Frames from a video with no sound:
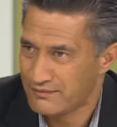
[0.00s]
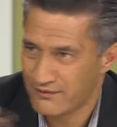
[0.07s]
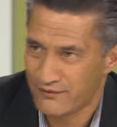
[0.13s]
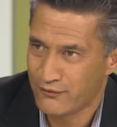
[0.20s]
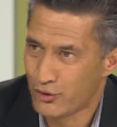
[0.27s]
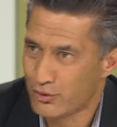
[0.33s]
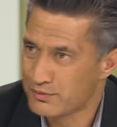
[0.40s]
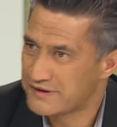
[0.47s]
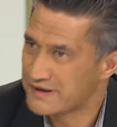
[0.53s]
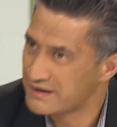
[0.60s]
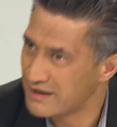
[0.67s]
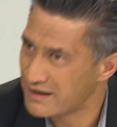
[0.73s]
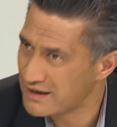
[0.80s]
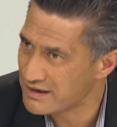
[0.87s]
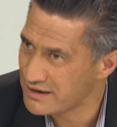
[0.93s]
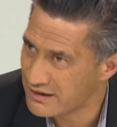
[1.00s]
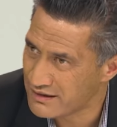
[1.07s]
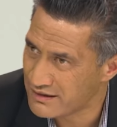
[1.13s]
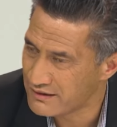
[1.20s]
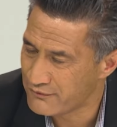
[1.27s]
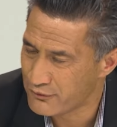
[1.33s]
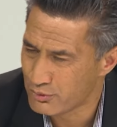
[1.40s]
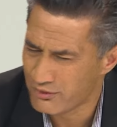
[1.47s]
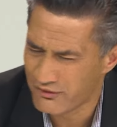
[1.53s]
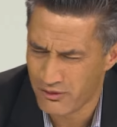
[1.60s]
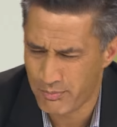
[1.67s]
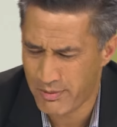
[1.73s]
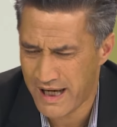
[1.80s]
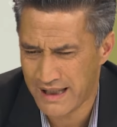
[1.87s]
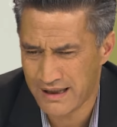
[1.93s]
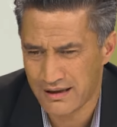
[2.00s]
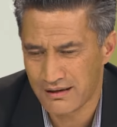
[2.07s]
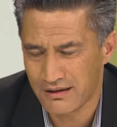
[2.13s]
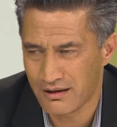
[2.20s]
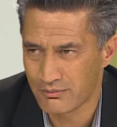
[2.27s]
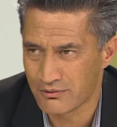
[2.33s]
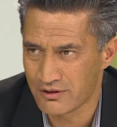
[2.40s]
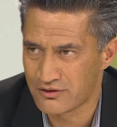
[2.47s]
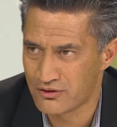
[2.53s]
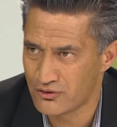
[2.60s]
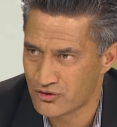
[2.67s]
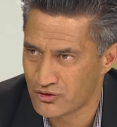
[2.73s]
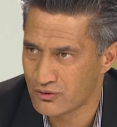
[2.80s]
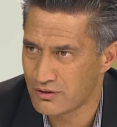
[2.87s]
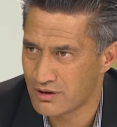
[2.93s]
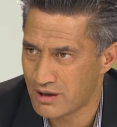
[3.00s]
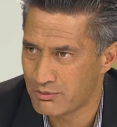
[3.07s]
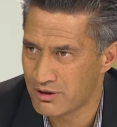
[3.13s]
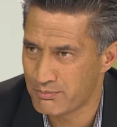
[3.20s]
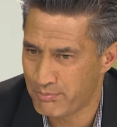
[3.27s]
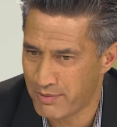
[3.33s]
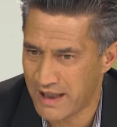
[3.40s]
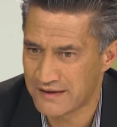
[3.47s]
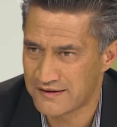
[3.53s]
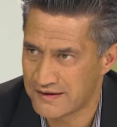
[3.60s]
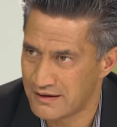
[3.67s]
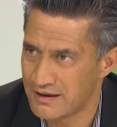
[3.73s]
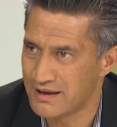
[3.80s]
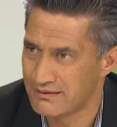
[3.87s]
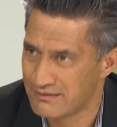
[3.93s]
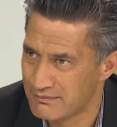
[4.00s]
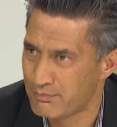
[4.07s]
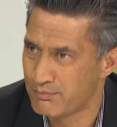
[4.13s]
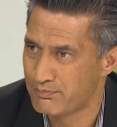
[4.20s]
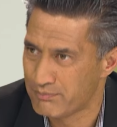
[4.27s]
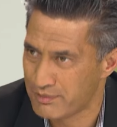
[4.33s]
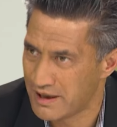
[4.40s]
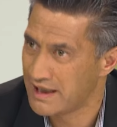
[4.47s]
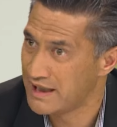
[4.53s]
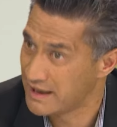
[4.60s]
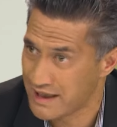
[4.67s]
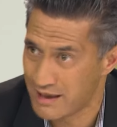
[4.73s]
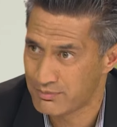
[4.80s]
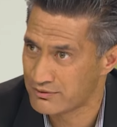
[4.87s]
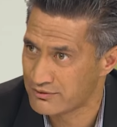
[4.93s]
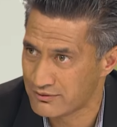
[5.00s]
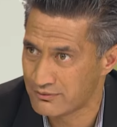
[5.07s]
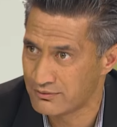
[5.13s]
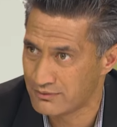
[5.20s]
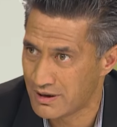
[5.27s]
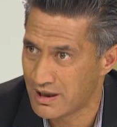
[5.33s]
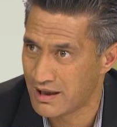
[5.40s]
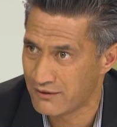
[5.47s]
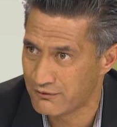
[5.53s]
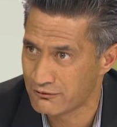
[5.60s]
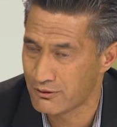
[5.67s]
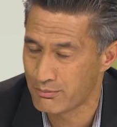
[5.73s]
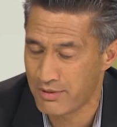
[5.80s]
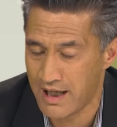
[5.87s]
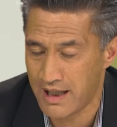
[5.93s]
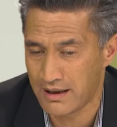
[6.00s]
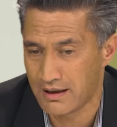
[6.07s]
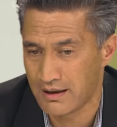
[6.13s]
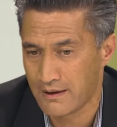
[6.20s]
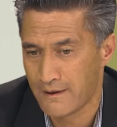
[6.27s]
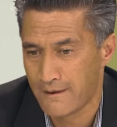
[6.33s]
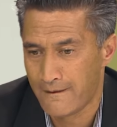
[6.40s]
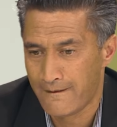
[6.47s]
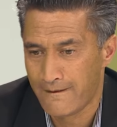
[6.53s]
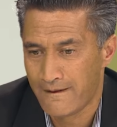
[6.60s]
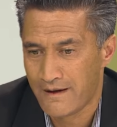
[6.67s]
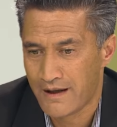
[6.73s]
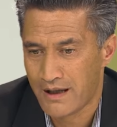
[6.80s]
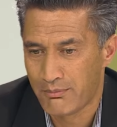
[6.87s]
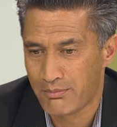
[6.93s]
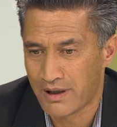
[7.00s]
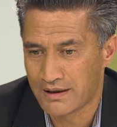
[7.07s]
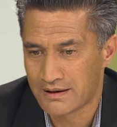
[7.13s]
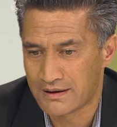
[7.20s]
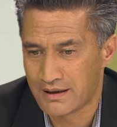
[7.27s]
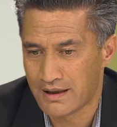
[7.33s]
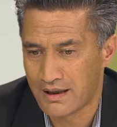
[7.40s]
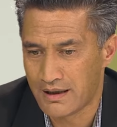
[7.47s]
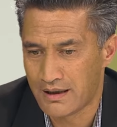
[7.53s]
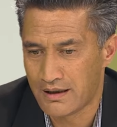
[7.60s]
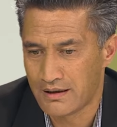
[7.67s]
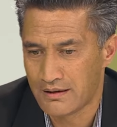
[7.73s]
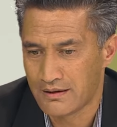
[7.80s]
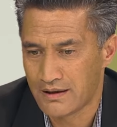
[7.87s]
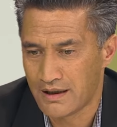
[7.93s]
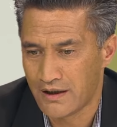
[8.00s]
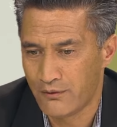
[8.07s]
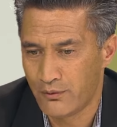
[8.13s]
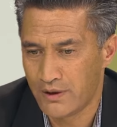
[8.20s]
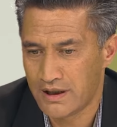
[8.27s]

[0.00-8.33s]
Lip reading: forms in the form of a bank, I'm not too sure. I mean, banks, you need plenty of capital for a bank. But if we